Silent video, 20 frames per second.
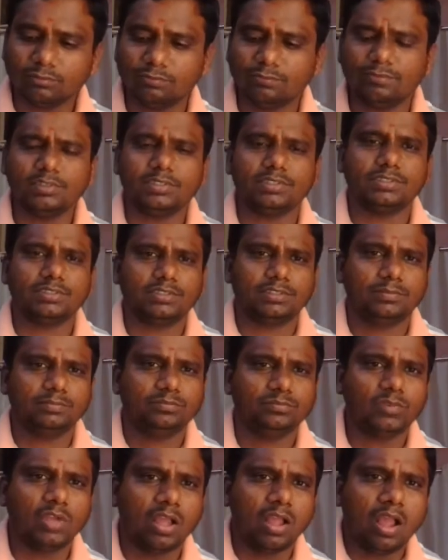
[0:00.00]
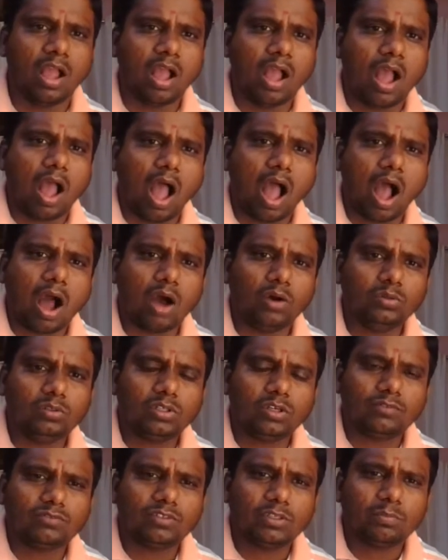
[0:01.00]
First, out
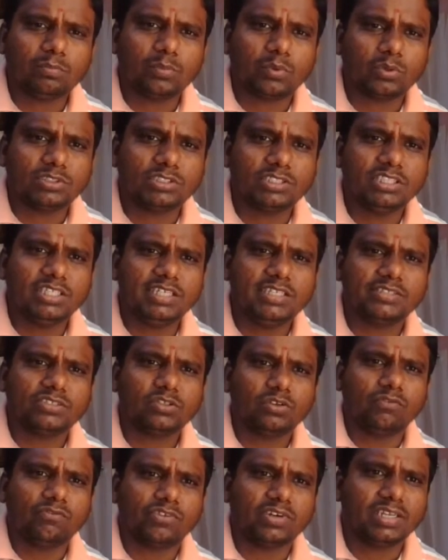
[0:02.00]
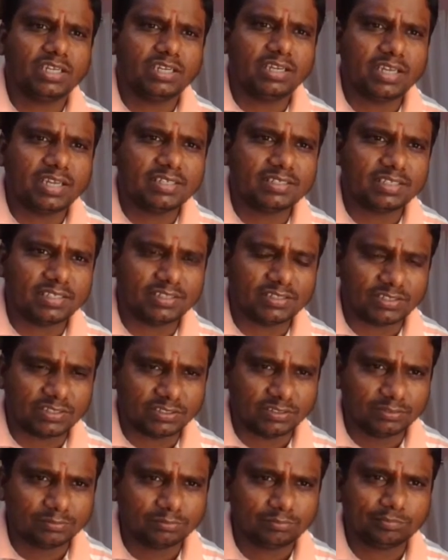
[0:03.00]
of the proceeds of
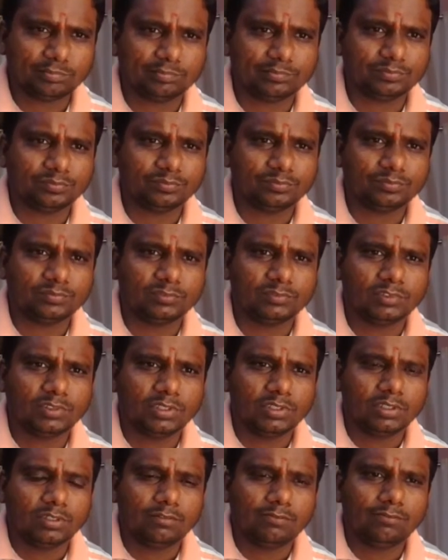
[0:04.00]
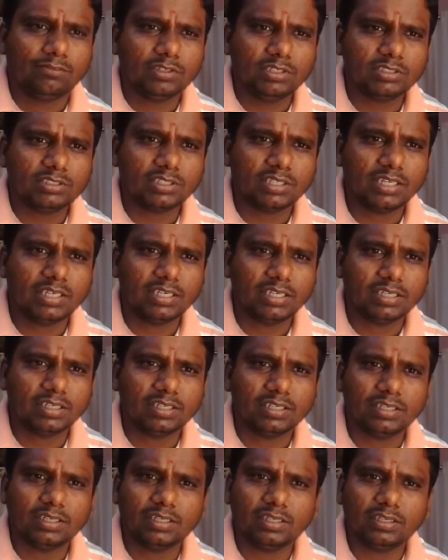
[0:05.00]
realization, first
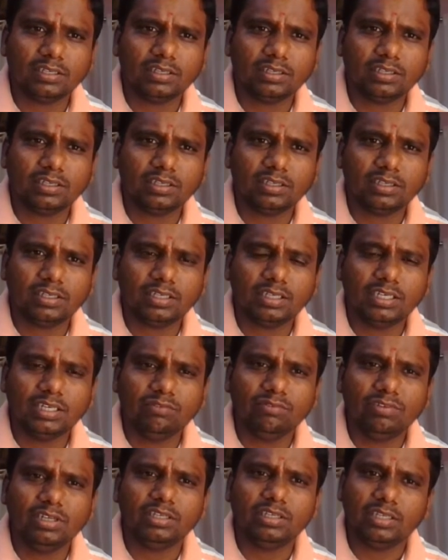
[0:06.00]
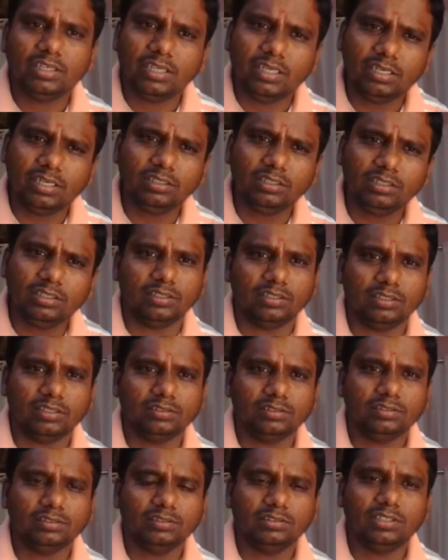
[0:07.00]
he will incur
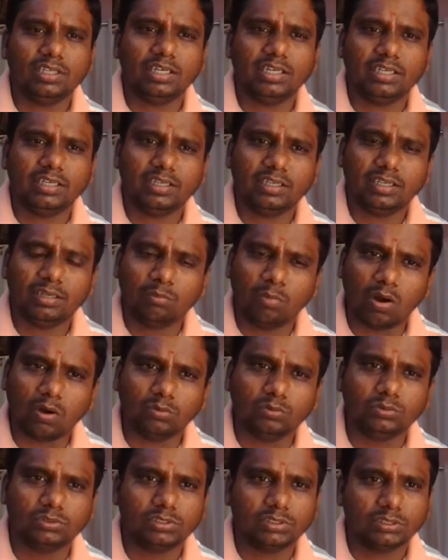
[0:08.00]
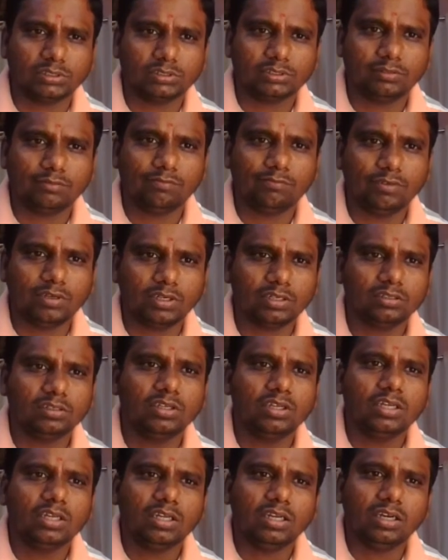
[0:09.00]
the amount for
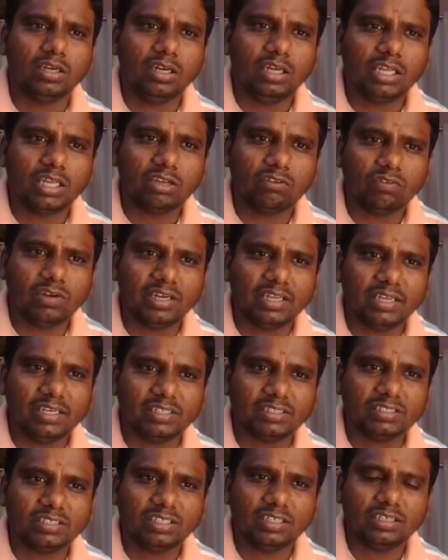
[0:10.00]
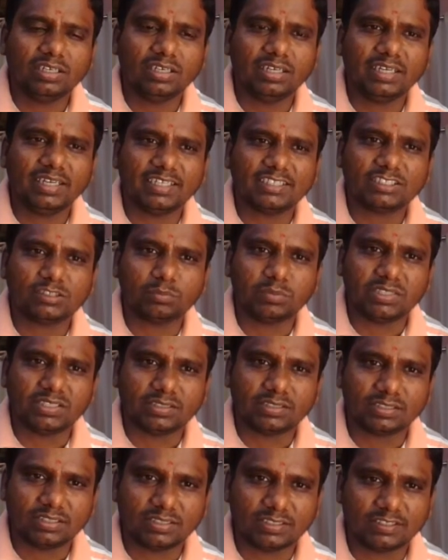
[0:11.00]
liquidation
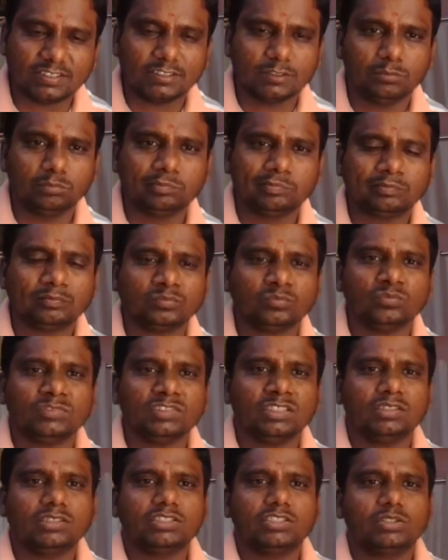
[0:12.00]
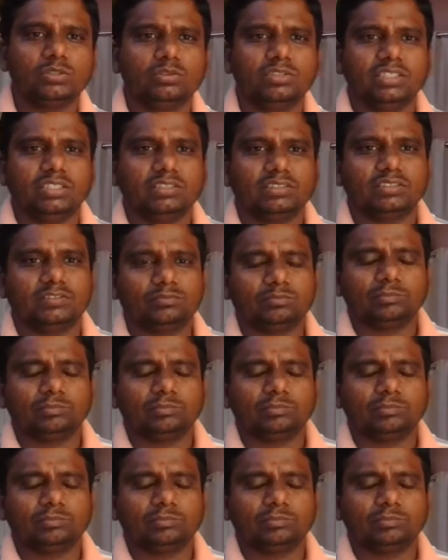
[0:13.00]
expenses. Students,